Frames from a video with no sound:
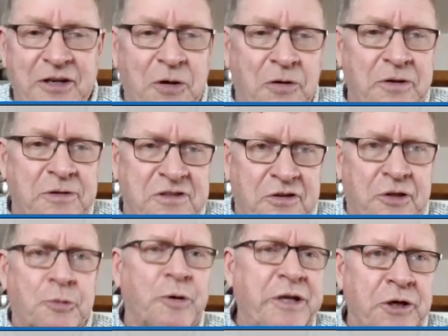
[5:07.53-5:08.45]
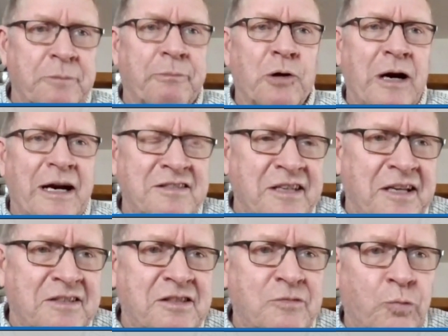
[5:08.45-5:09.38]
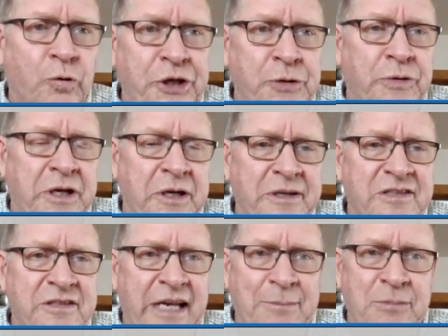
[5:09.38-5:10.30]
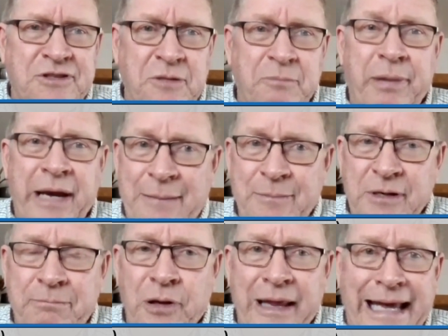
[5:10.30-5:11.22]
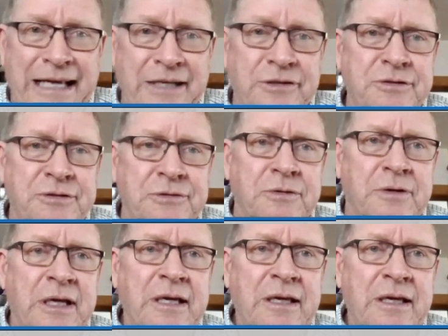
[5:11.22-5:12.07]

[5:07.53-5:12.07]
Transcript: no, there's a three-year process where you can establish a payment plan to